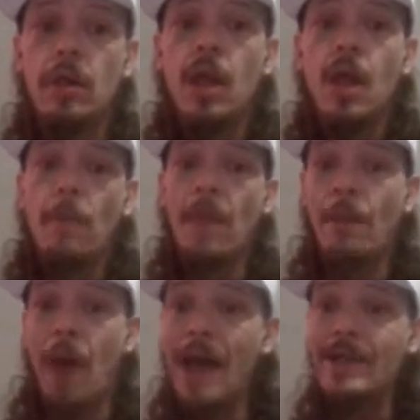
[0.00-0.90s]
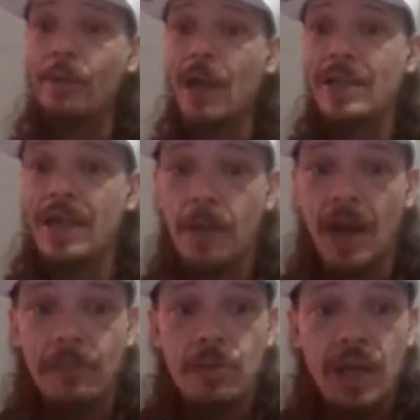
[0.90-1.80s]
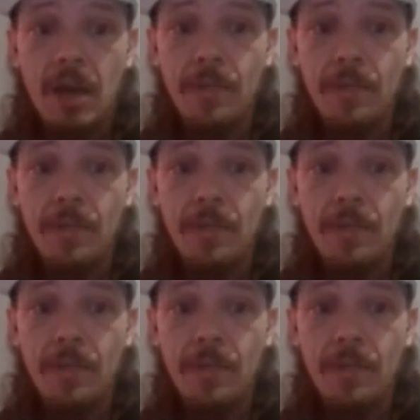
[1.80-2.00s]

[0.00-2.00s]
And why I did what I did, but I'm too scared of me.